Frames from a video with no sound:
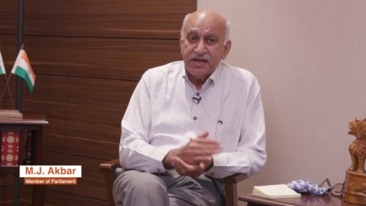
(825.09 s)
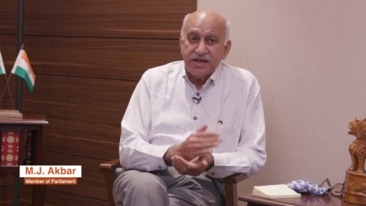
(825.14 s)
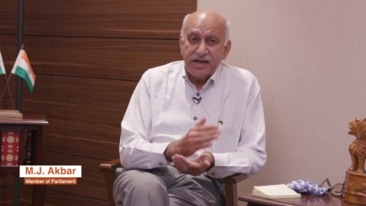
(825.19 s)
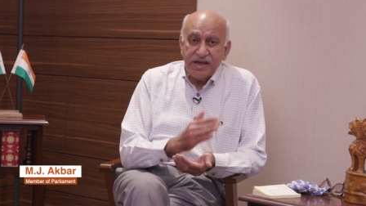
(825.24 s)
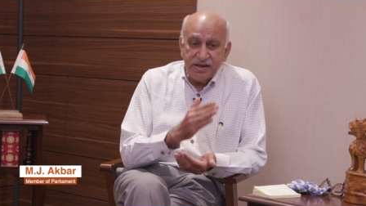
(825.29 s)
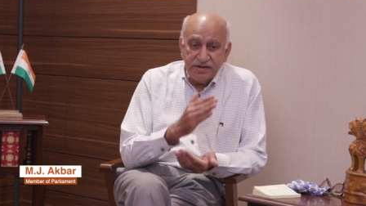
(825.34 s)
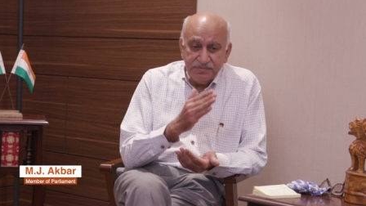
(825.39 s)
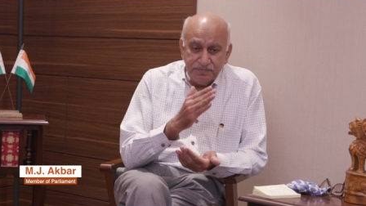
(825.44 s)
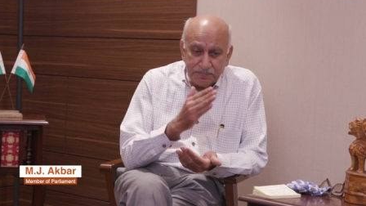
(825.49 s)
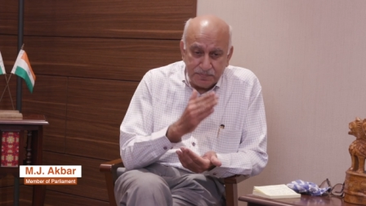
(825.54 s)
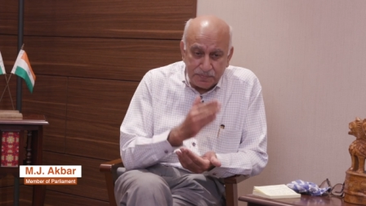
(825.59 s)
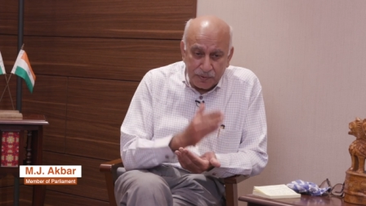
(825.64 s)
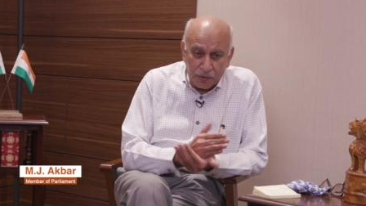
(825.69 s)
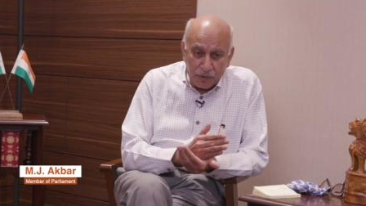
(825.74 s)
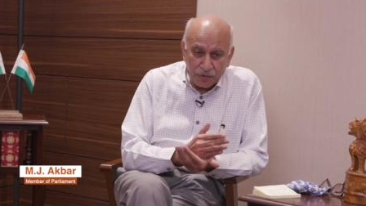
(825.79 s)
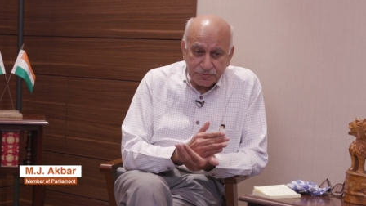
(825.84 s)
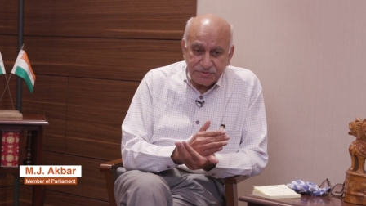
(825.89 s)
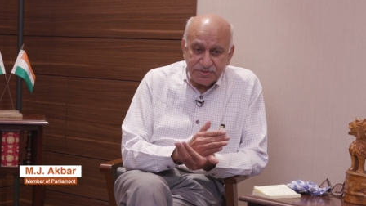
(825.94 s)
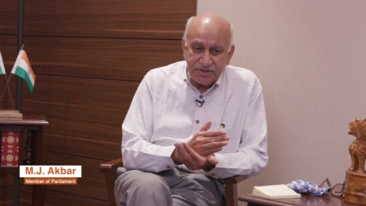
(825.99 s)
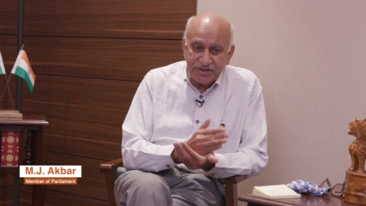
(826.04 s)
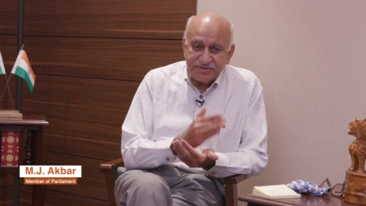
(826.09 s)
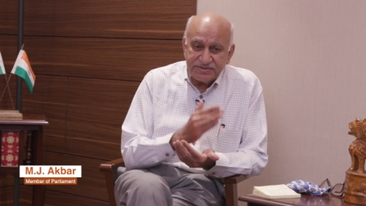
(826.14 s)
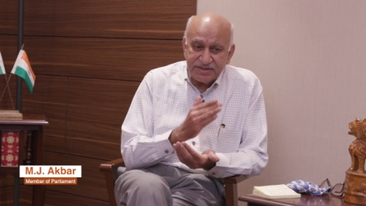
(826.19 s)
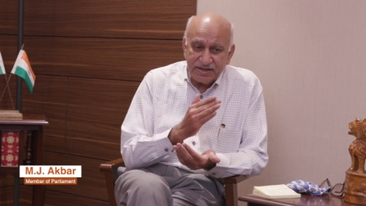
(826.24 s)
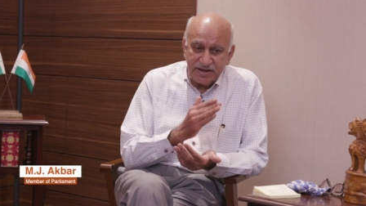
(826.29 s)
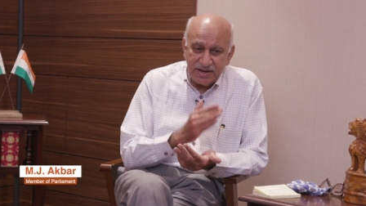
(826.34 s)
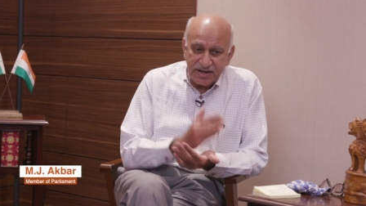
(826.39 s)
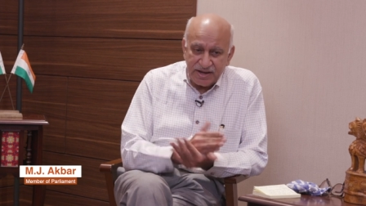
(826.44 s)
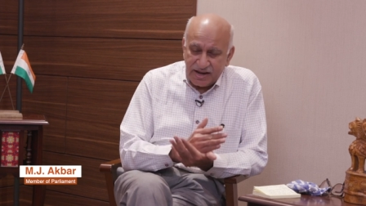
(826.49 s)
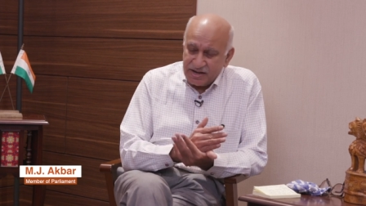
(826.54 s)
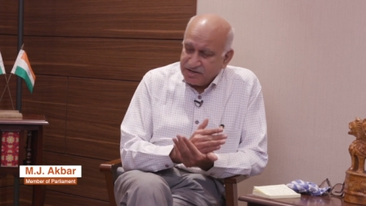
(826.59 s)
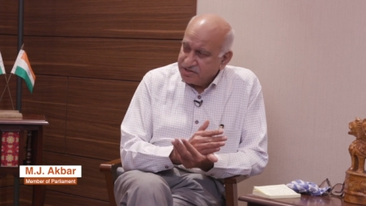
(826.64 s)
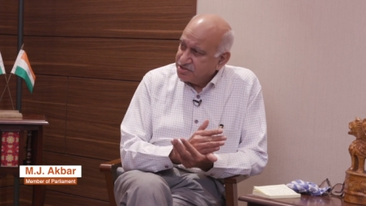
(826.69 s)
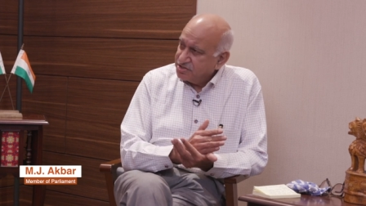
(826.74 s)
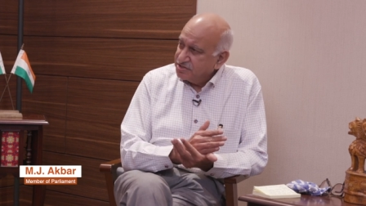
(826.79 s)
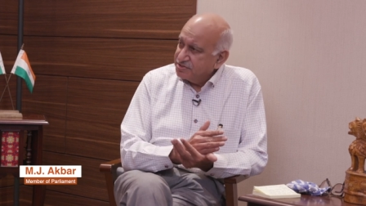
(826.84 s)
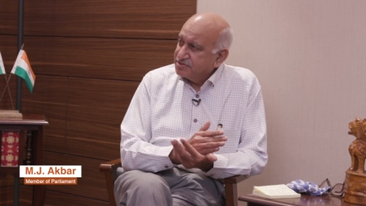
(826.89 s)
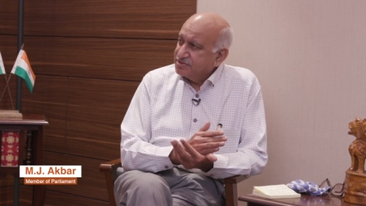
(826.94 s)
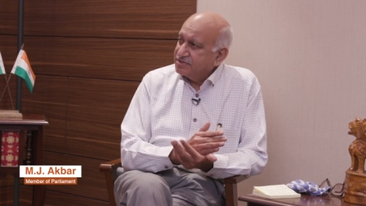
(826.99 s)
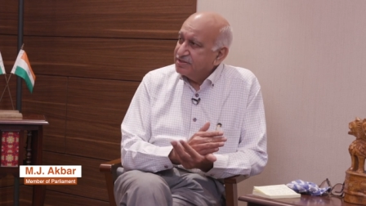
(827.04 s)
In both these
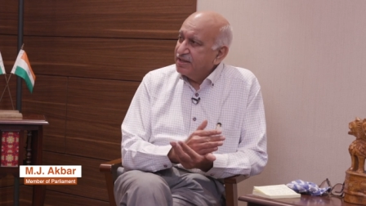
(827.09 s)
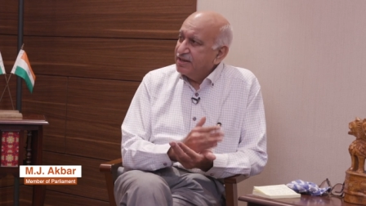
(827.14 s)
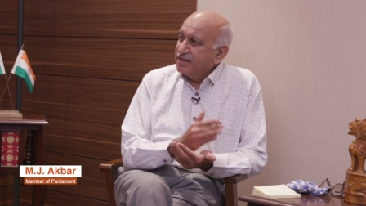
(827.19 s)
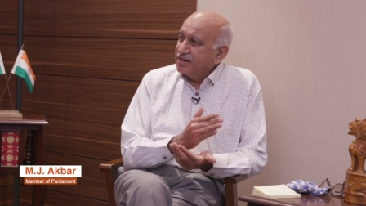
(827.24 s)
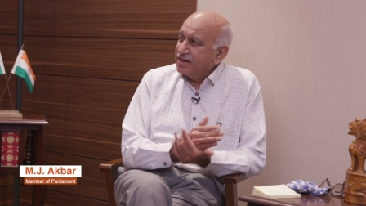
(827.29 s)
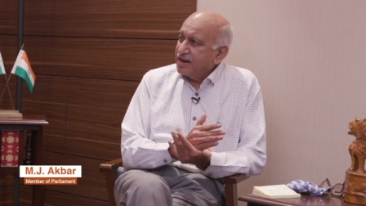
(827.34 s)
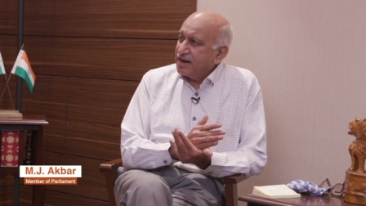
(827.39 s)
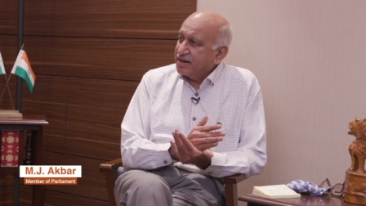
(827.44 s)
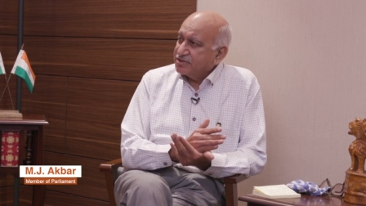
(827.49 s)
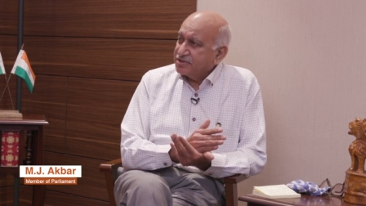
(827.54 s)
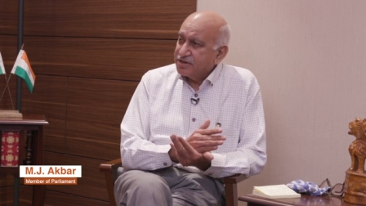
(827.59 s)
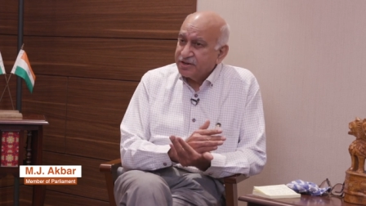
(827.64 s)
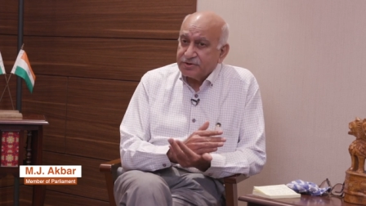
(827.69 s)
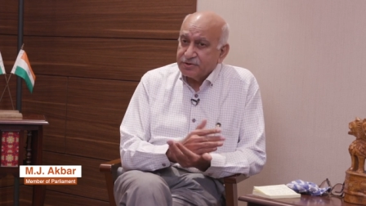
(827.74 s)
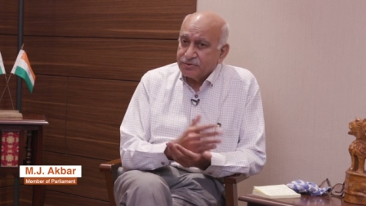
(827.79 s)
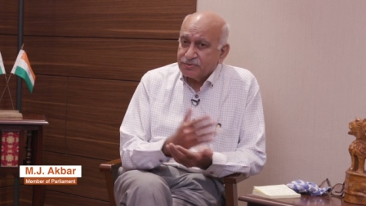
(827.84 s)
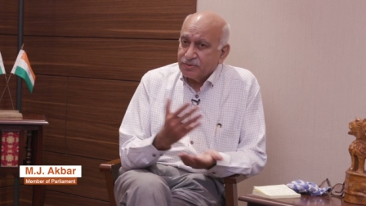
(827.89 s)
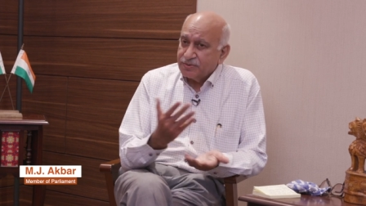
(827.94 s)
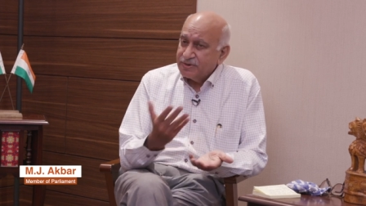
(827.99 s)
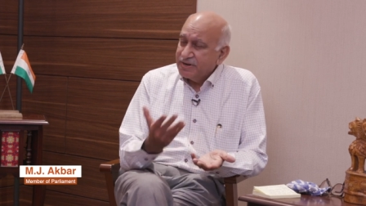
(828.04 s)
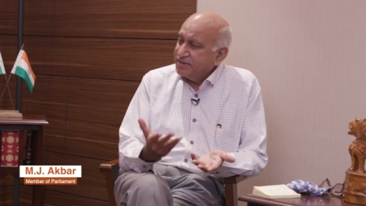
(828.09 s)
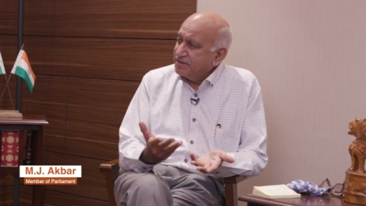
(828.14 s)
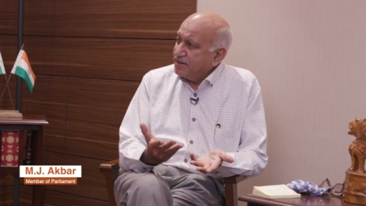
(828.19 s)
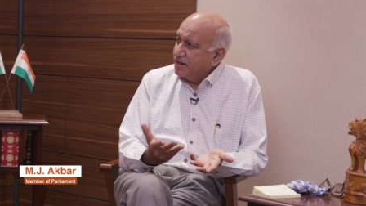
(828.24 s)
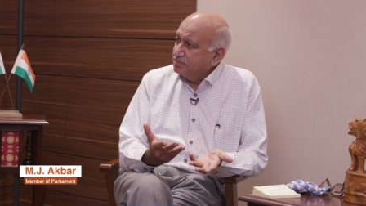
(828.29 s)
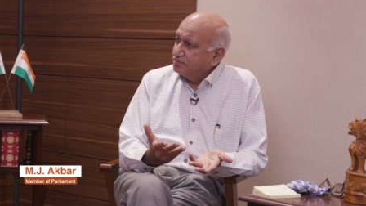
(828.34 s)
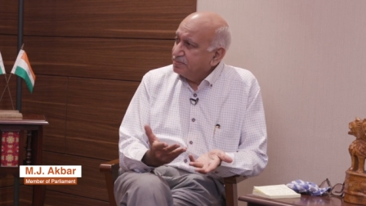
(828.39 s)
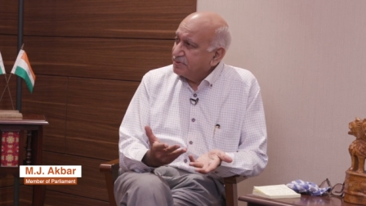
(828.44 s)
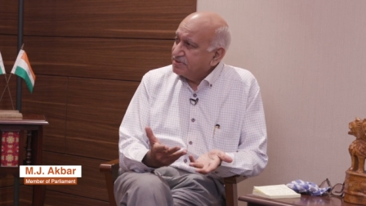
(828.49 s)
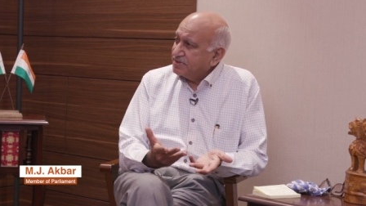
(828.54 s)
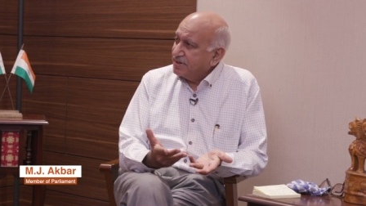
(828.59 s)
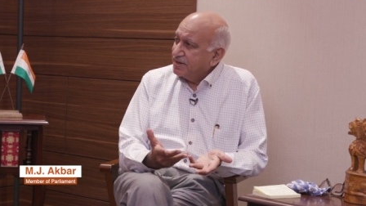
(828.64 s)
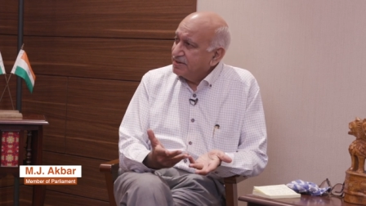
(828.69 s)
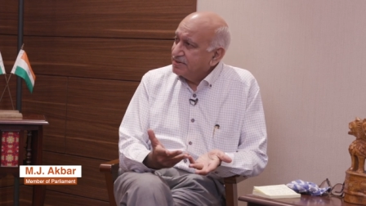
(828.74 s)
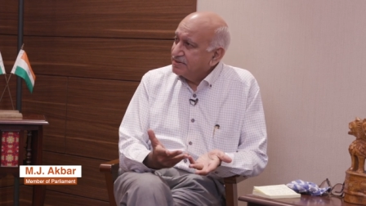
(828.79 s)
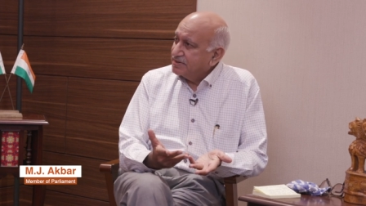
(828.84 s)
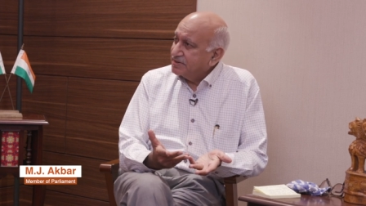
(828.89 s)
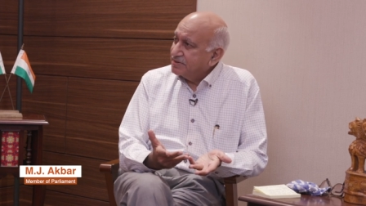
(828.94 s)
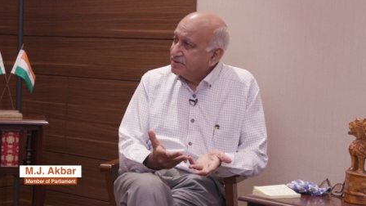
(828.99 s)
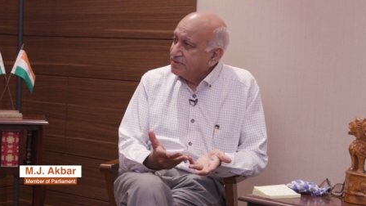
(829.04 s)
elections, the electorate was only 10%.